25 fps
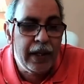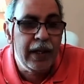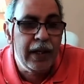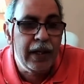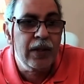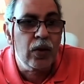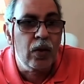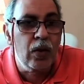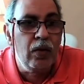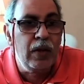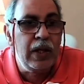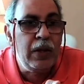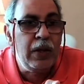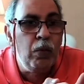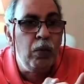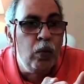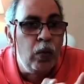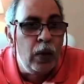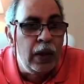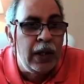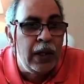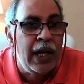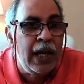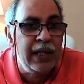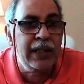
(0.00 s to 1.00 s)
is only
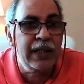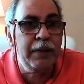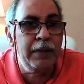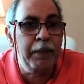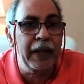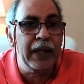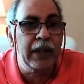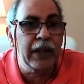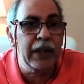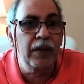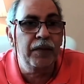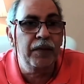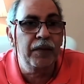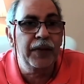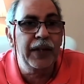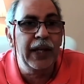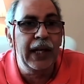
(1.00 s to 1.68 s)
one aspect of that.